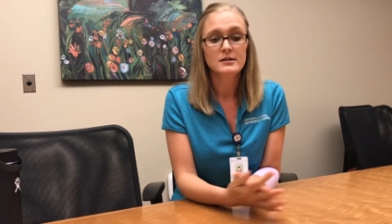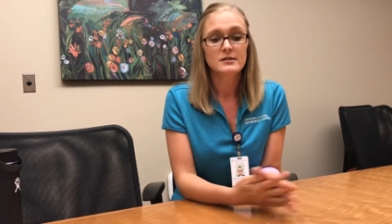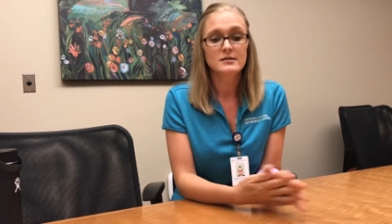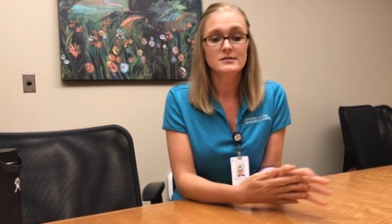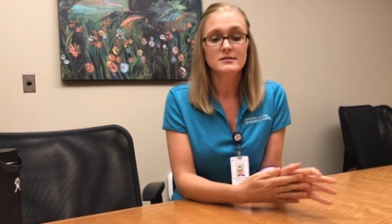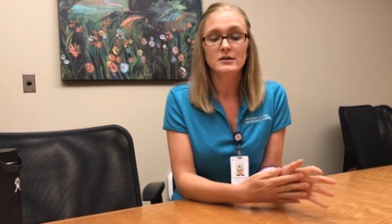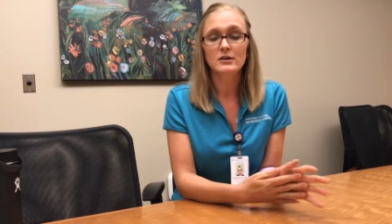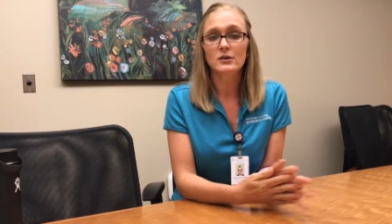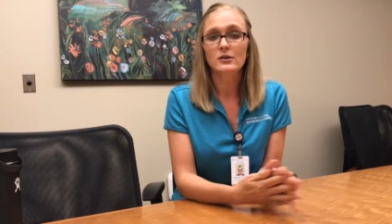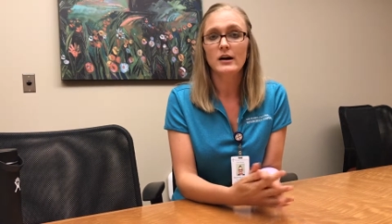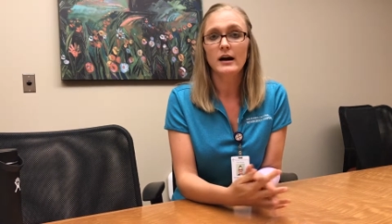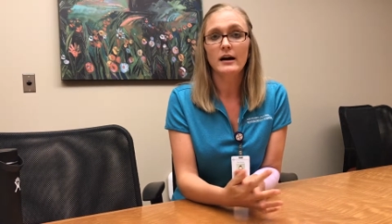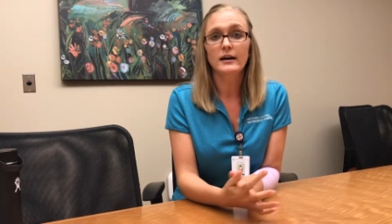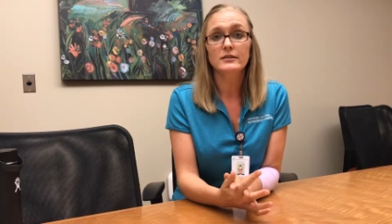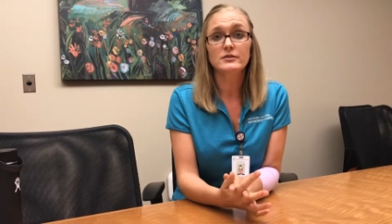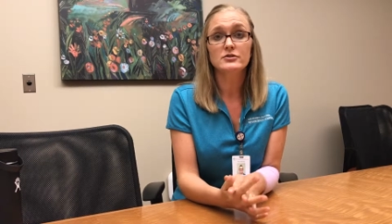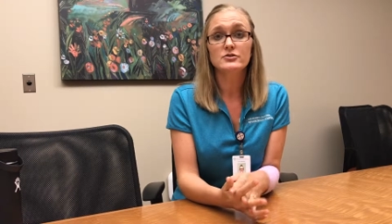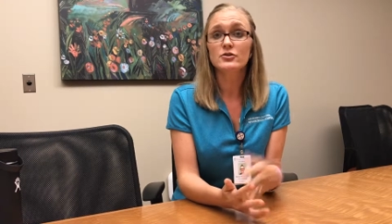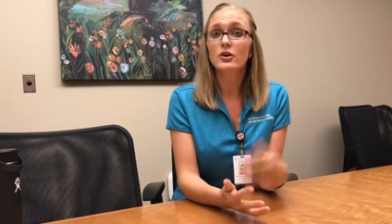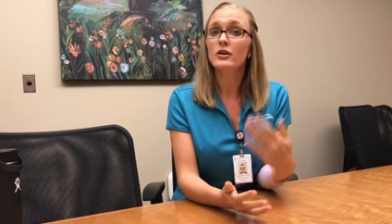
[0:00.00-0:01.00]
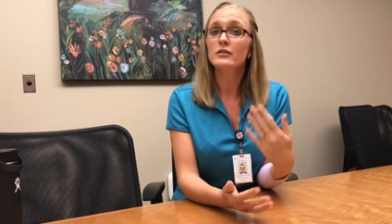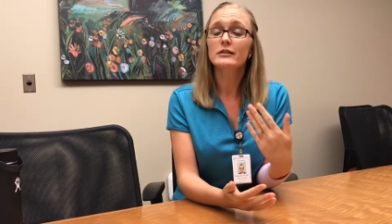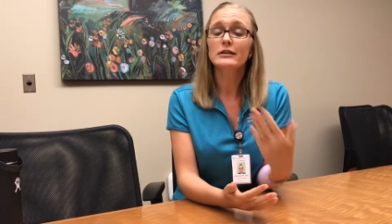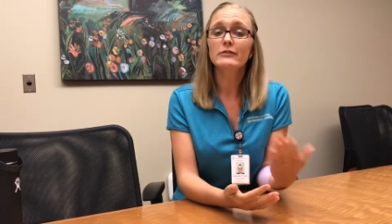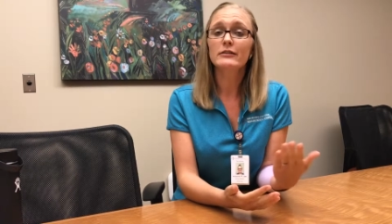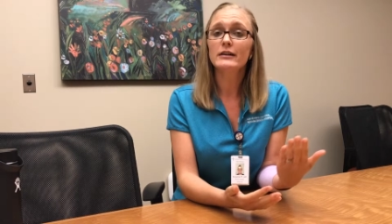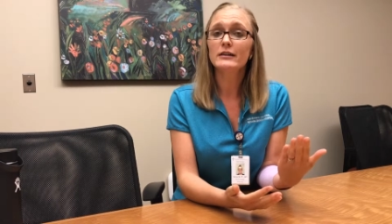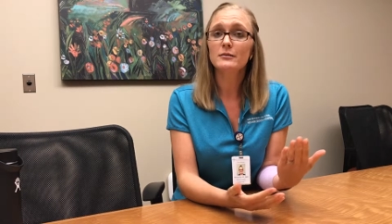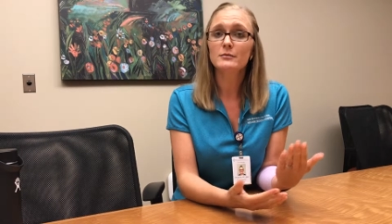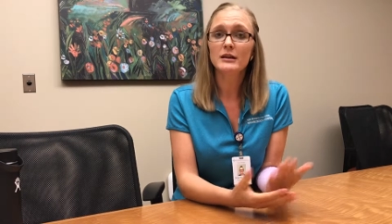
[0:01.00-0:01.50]
So I strongly
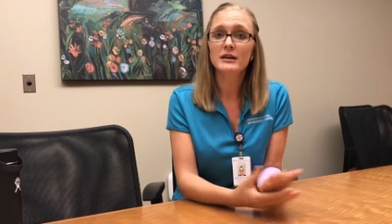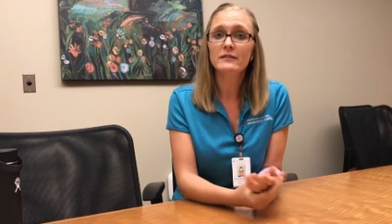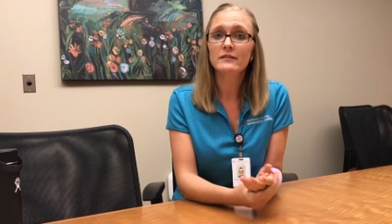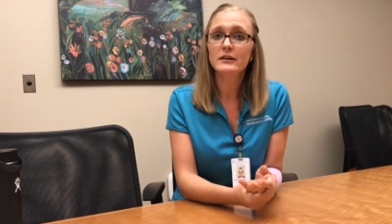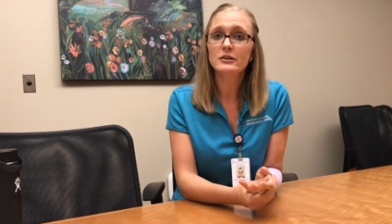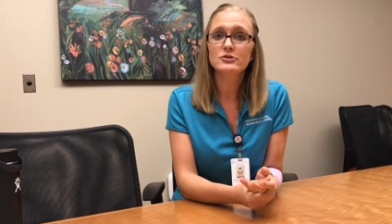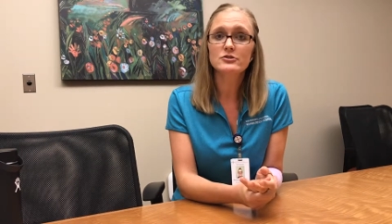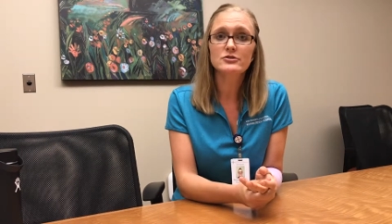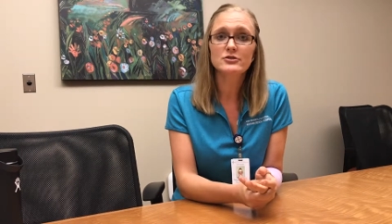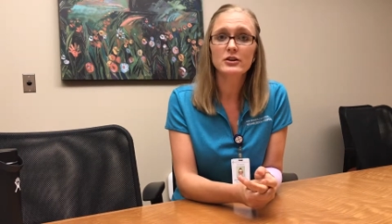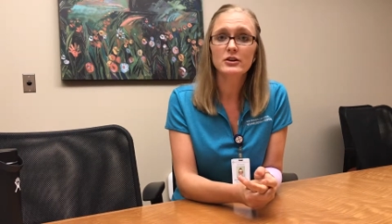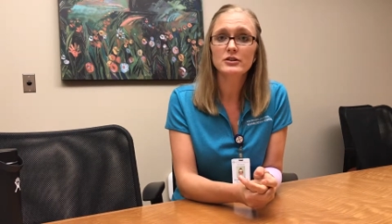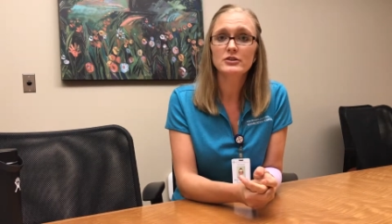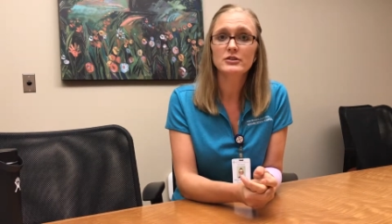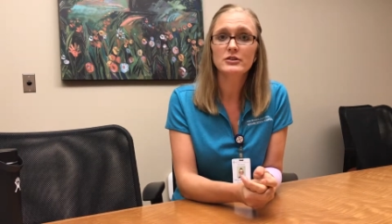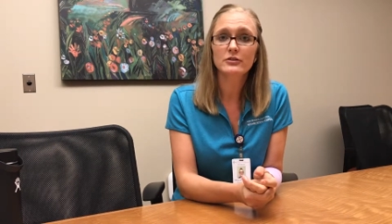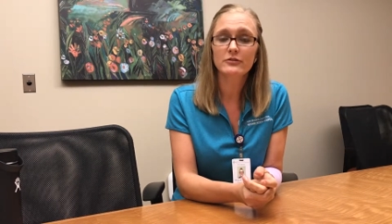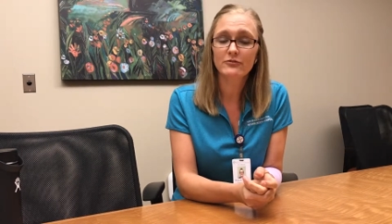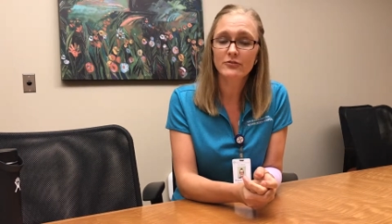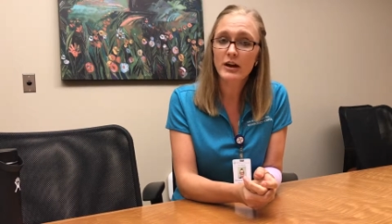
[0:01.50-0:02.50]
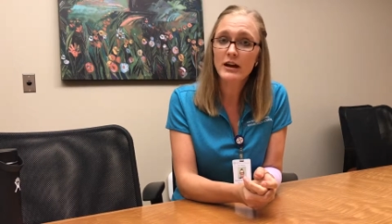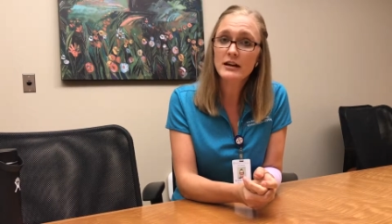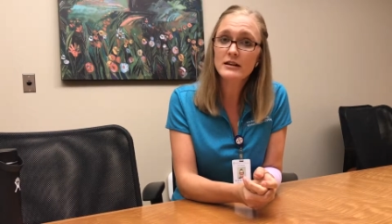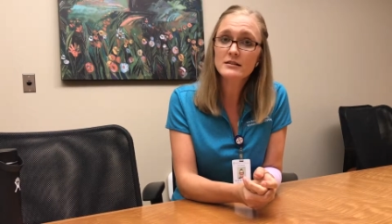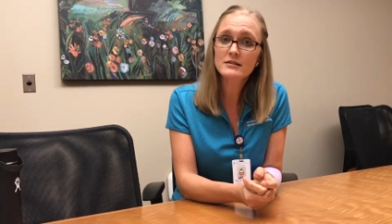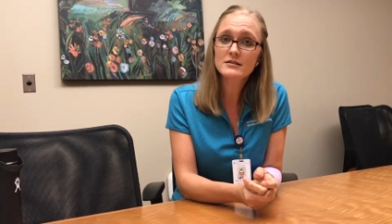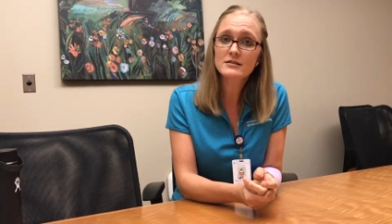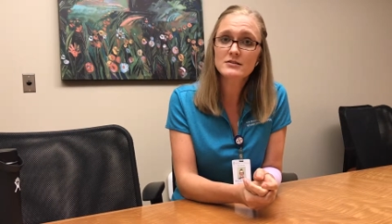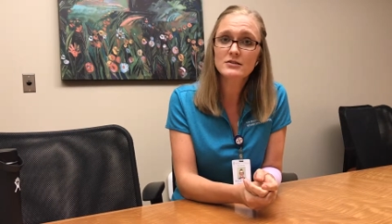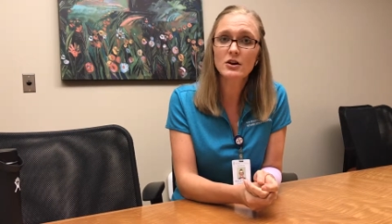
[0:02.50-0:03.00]
recommend that you talk to your
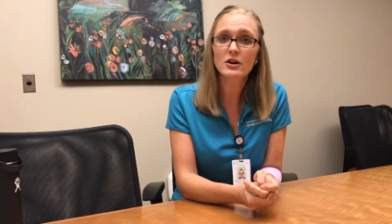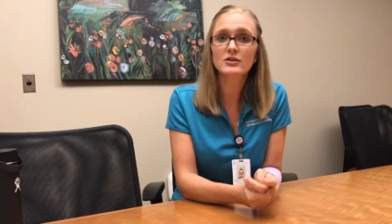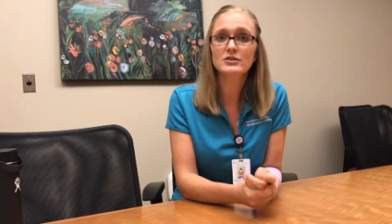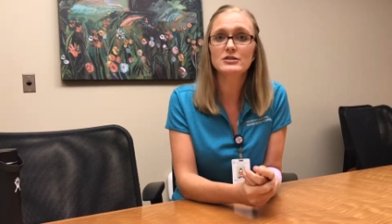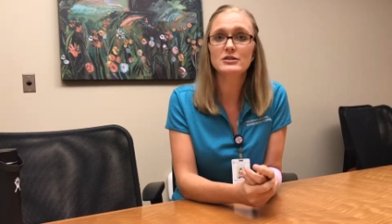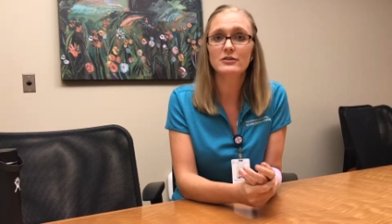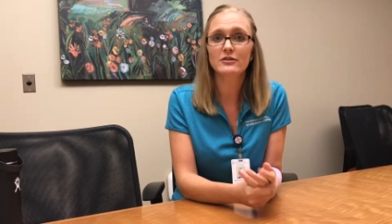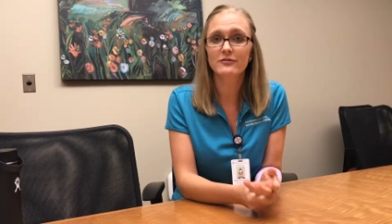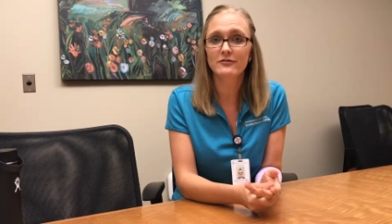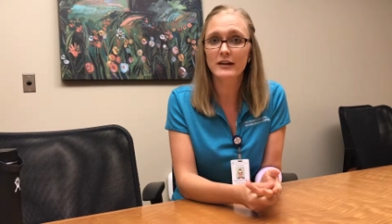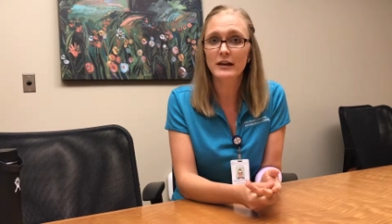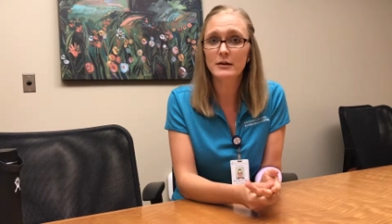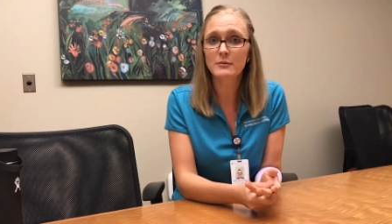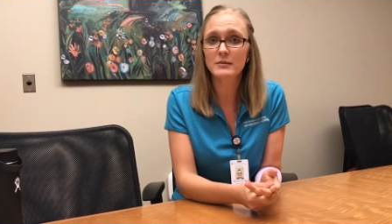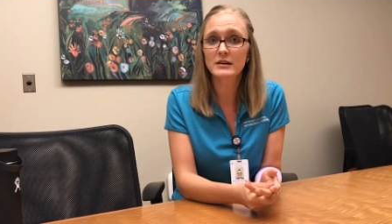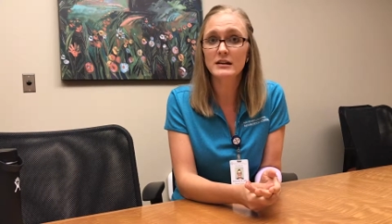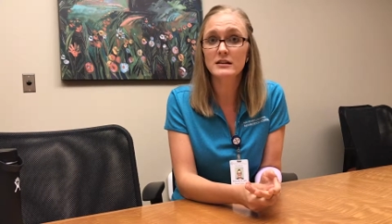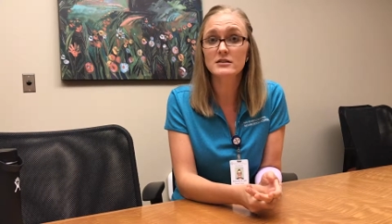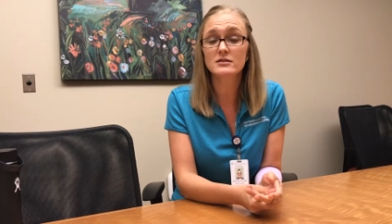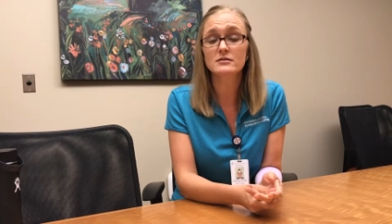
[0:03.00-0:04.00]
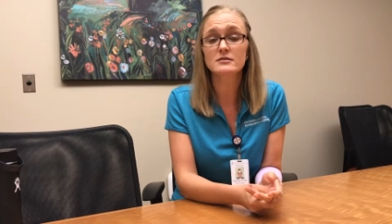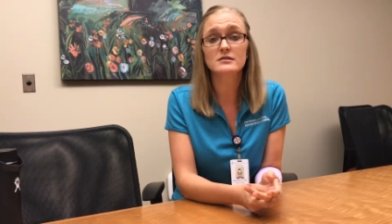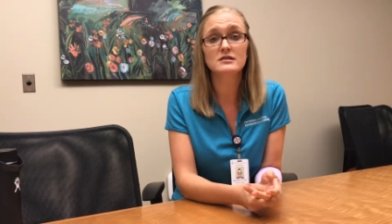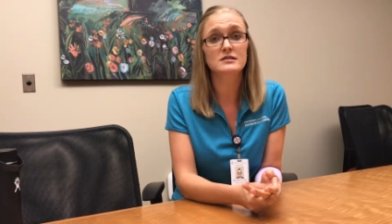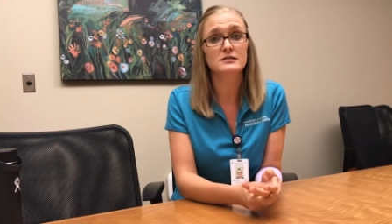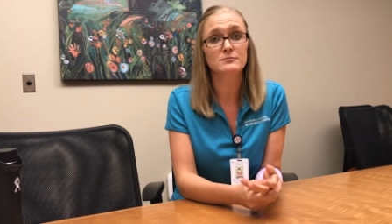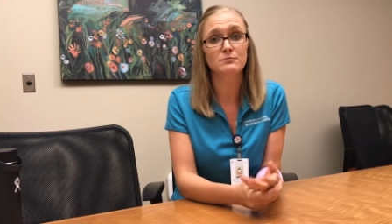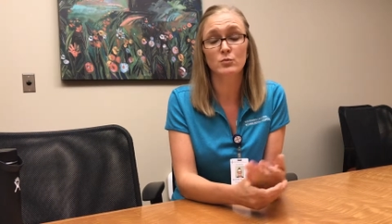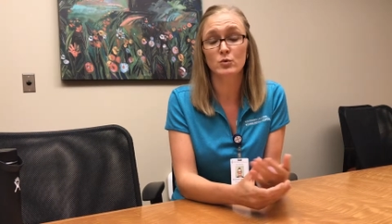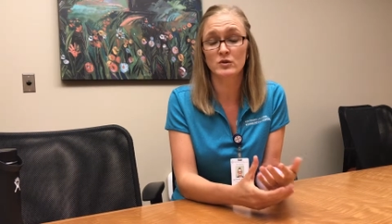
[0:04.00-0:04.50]
friends, talk to your family, and
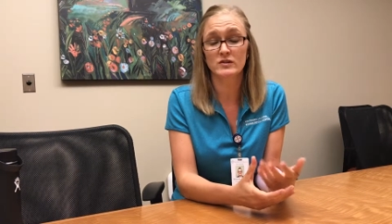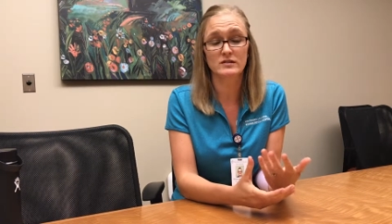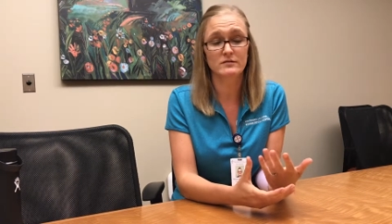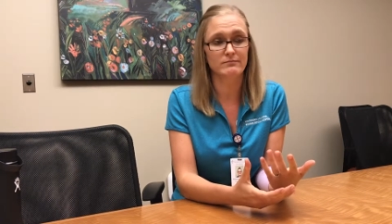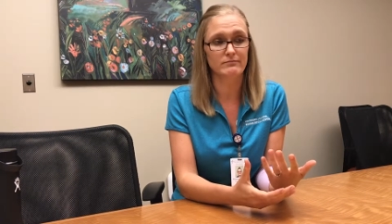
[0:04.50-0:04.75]
more